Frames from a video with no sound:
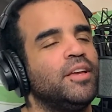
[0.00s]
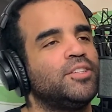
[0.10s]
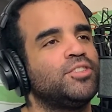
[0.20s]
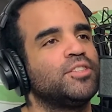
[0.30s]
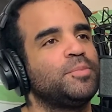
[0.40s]
It
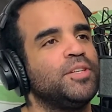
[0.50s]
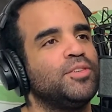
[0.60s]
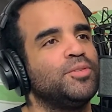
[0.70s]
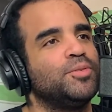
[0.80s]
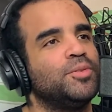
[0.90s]
should just be
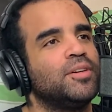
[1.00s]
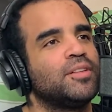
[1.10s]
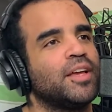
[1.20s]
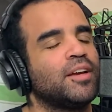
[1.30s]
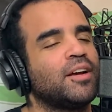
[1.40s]
you
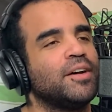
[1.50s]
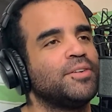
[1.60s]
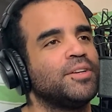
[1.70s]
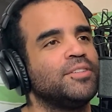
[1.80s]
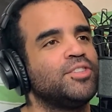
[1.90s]

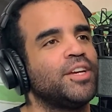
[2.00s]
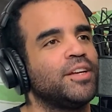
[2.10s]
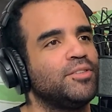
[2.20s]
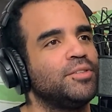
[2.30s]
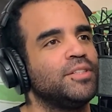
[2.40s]
covered in
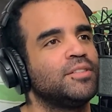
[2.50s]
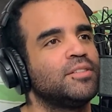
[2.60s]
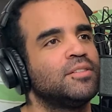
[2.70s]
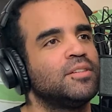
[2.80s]
chicken grease.